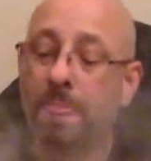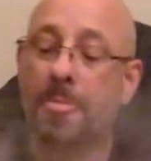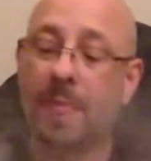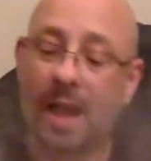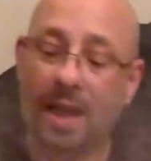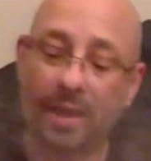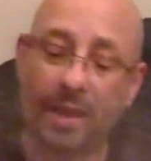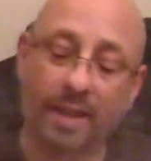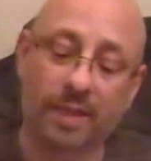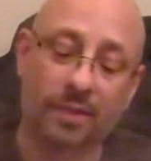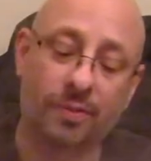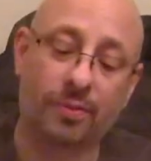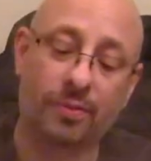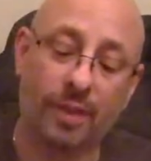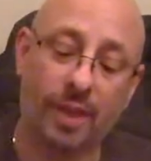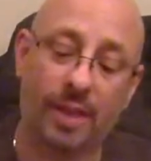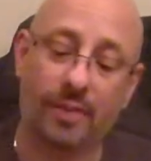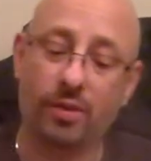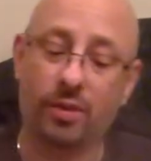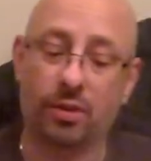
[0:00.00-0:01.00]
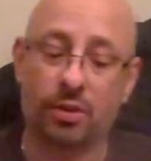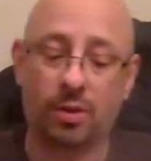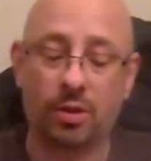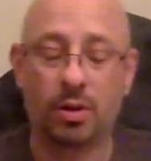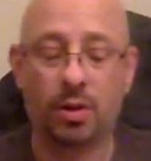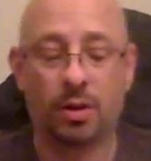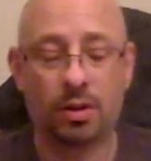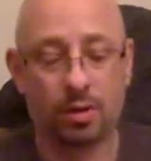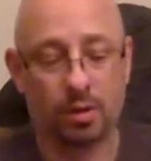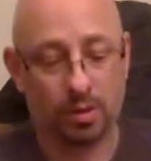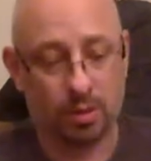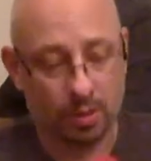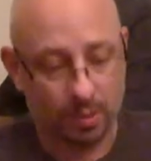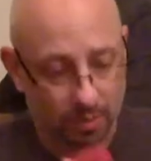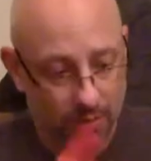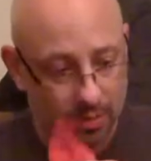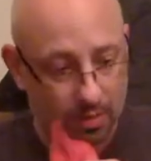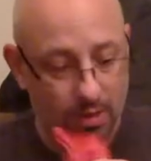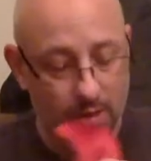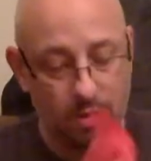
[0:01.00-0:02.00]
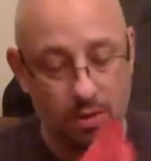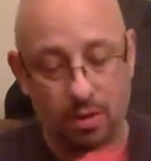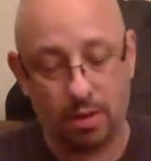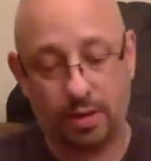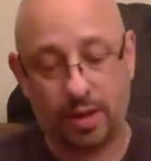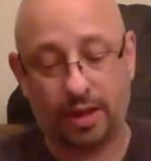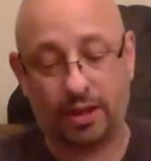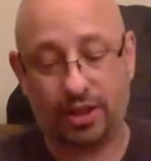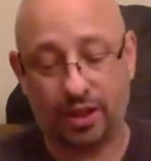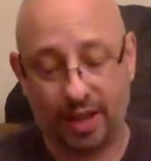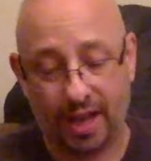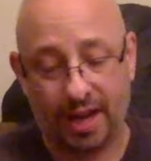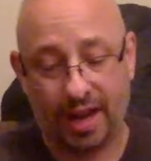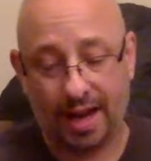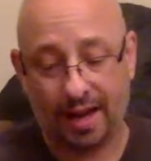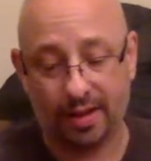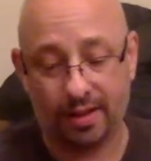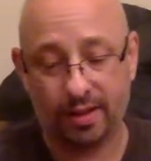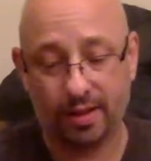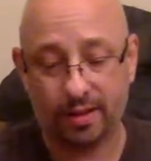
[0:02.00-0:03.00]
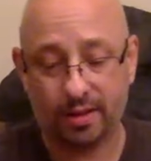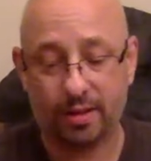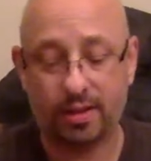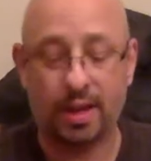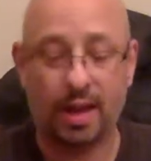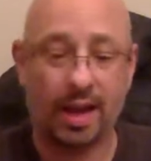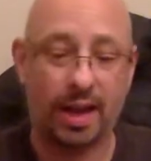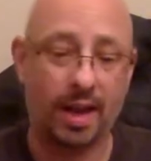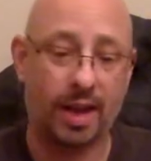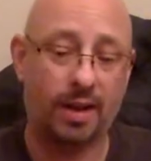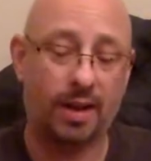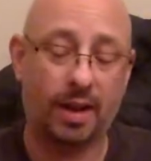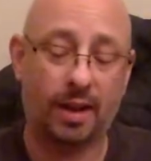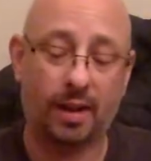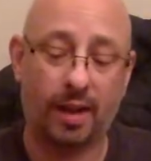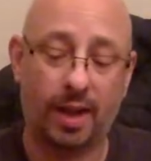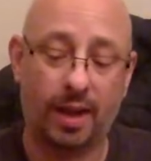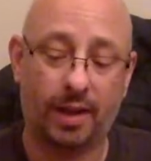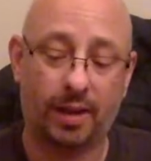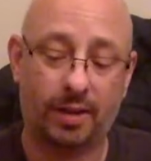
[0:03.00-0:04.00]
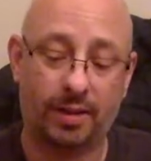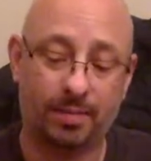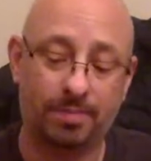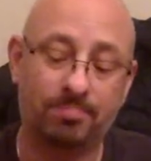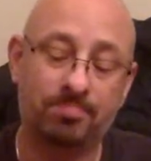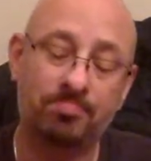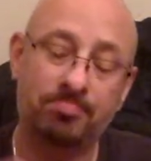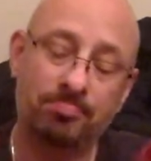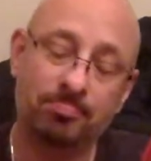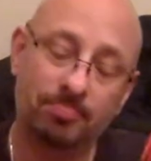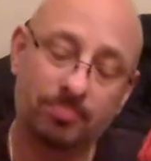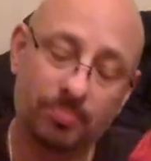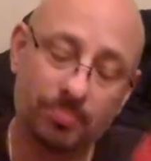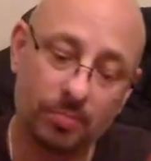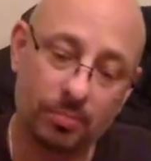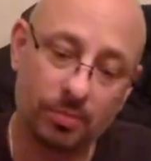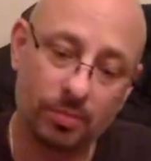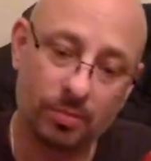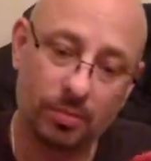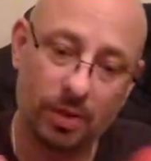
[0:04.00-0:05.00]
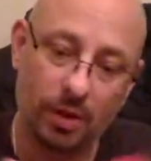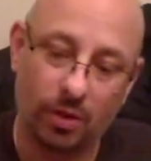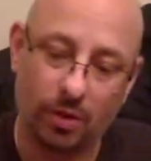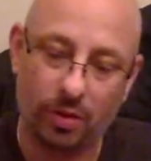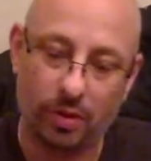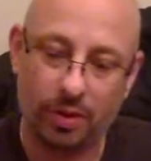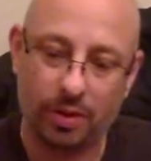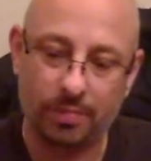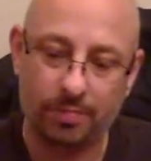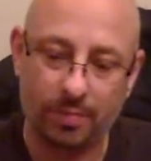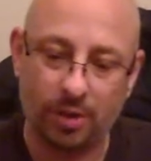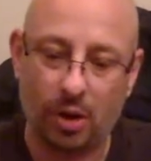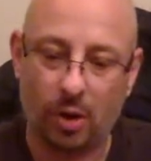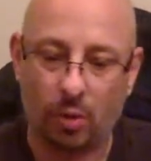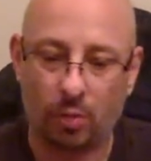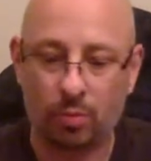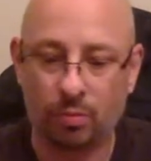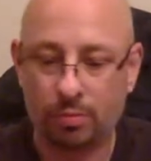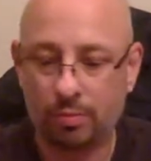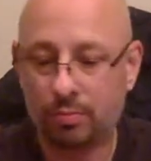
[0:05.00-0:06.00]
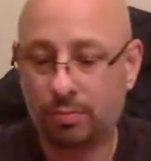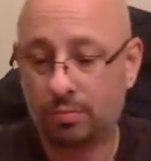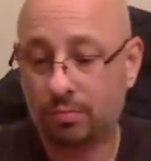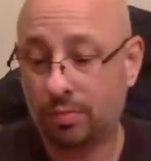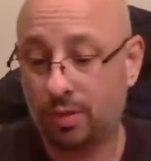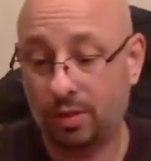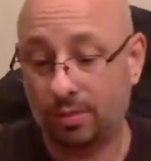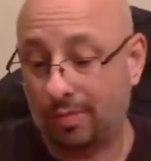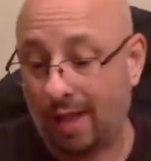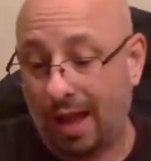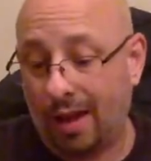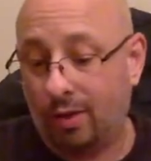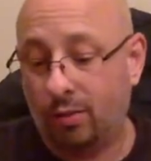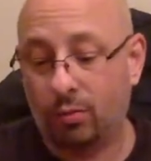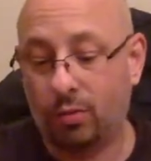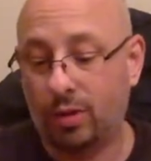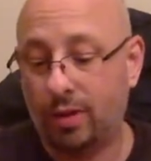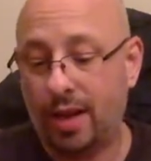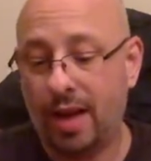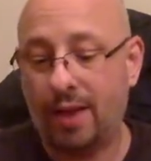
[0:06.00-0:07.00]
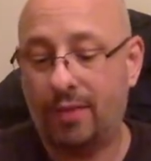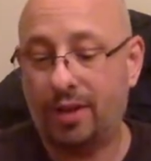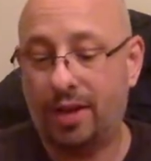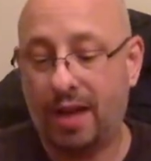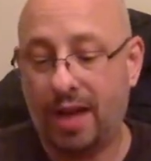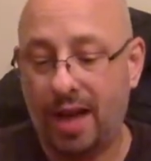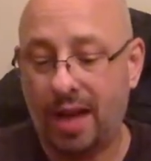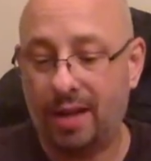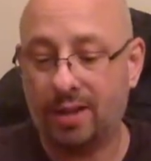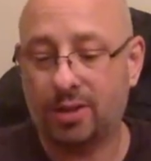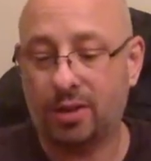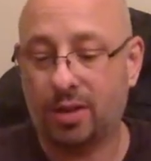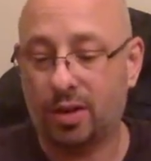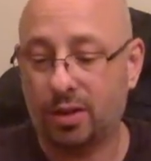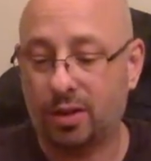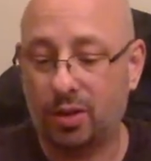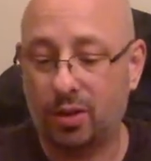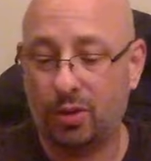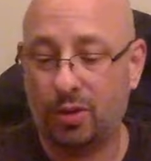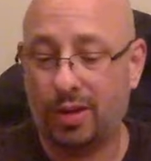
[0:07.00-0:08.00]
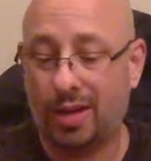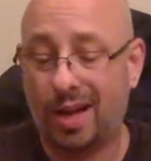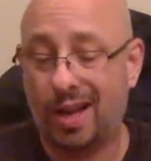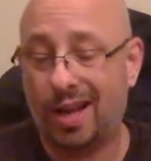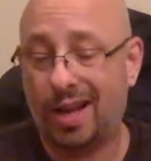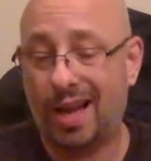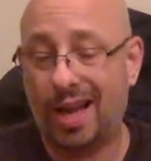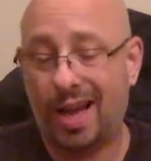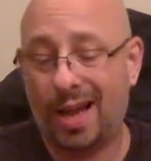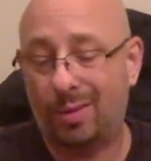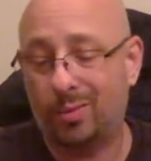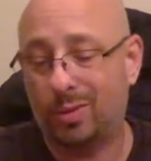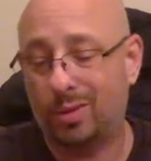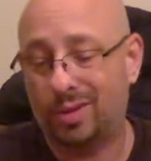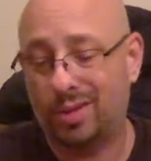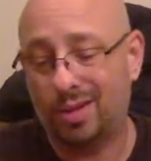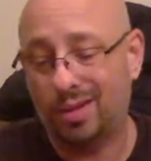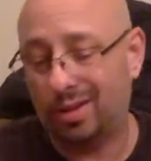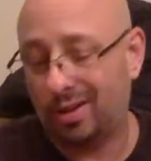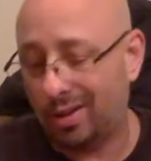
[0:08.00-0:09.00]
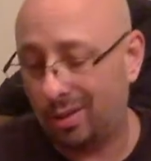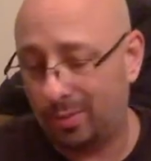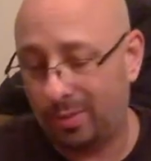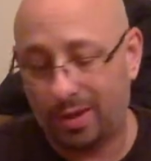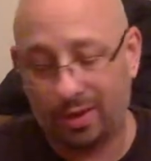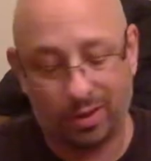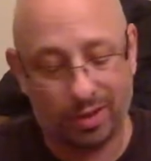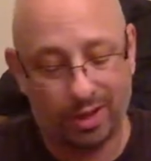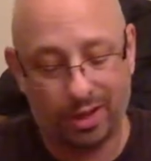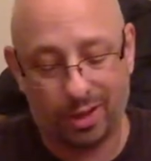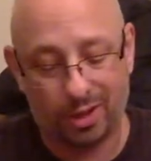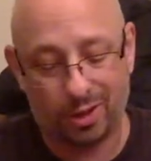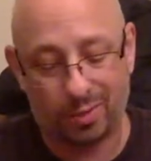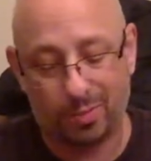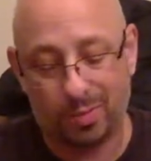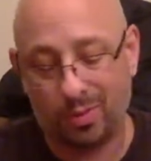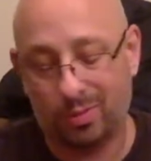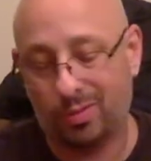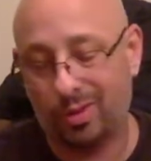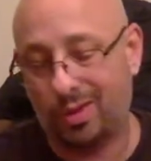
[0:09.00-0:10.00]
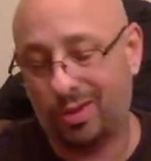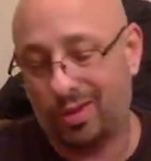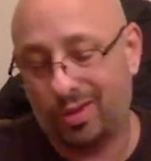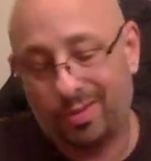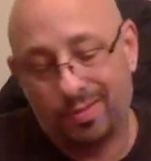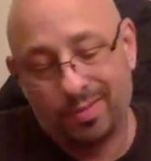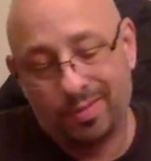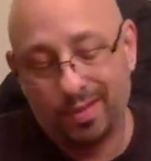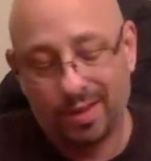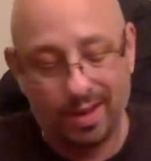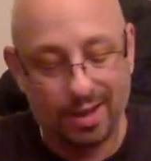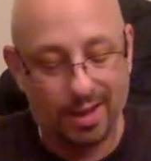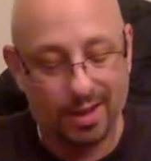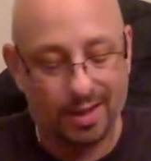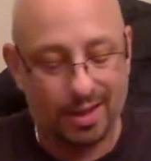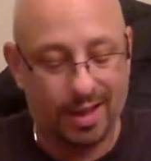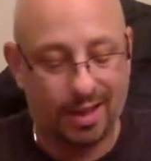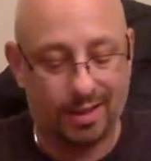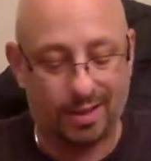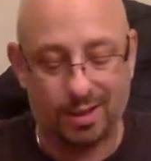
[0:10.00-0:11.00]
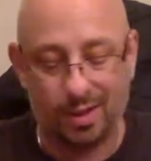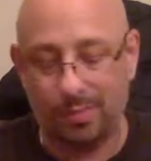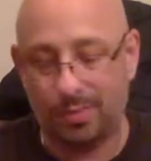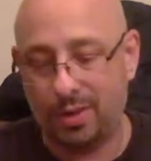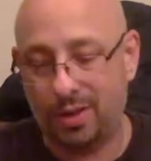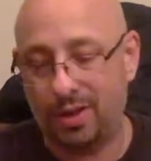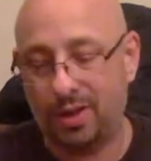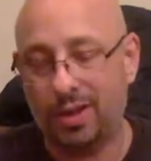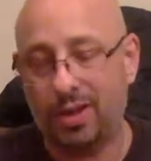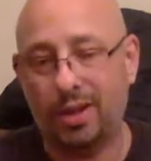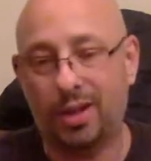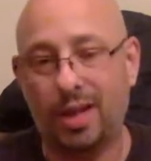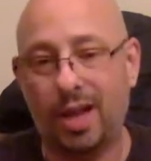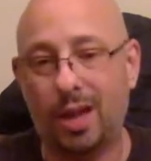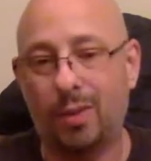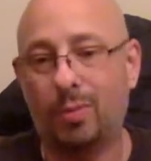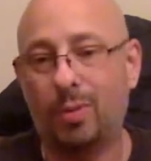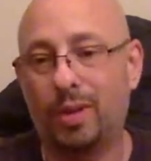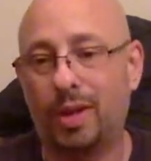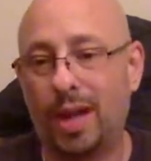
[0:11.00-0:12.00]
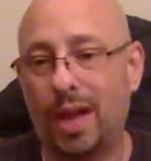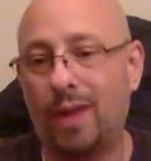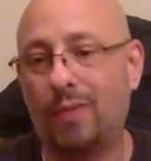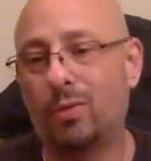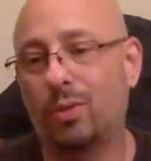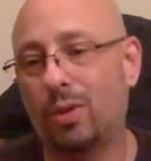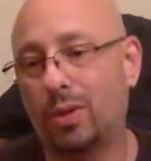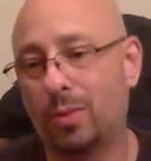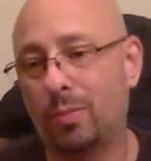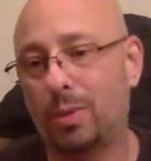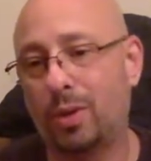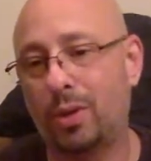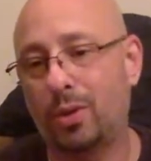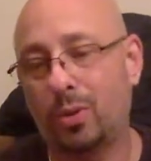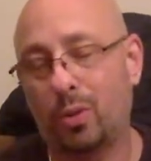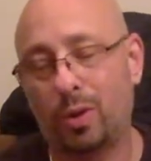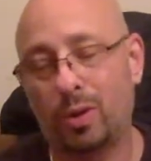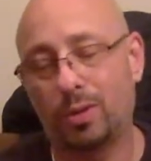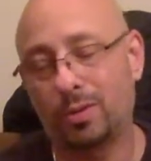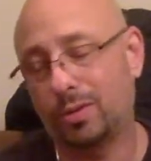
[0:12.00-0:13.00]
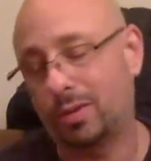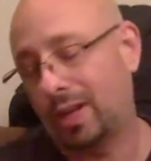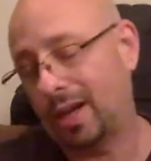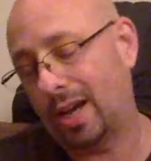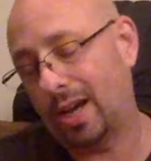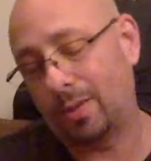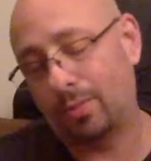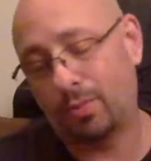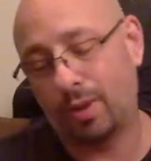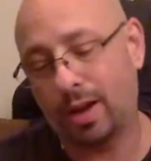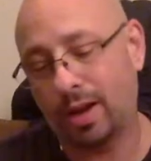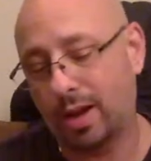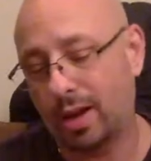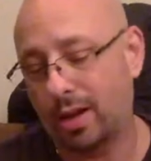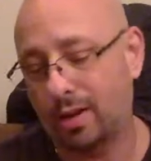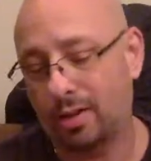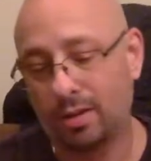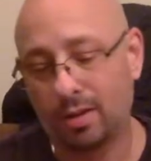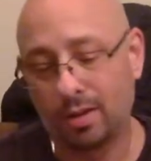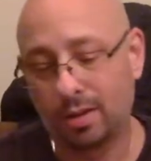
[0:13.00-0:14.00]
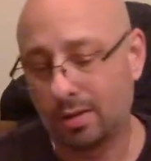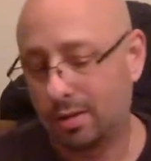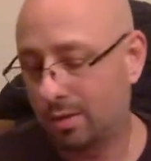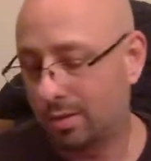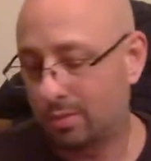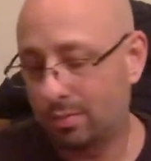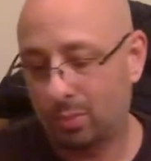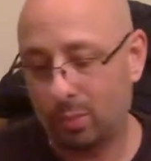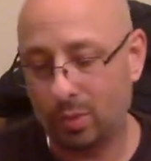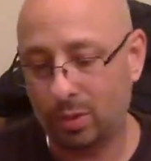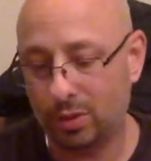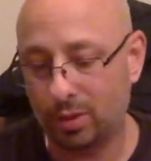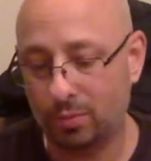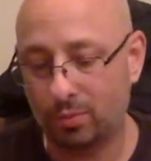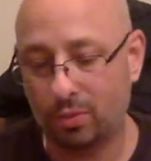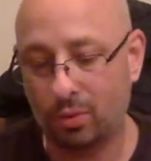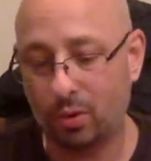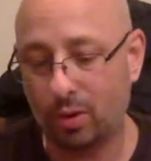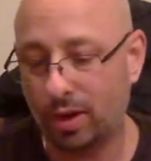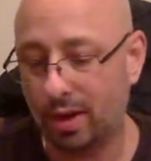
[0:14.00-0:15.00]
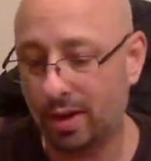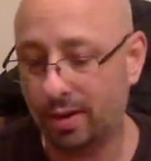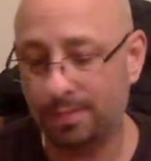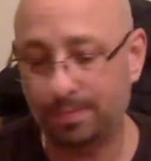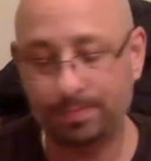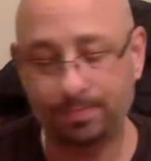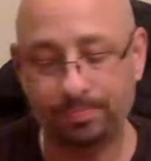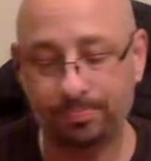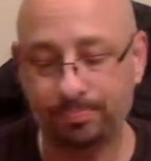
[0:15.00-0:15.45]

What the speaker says: I like the flavor that you get out of this, and I like the only, you know, I don't really have any cons on it. The only con I had was the little bit of leakage, but really, that's something you're going to get when you have really big coils. They got to break in. Once it broke in,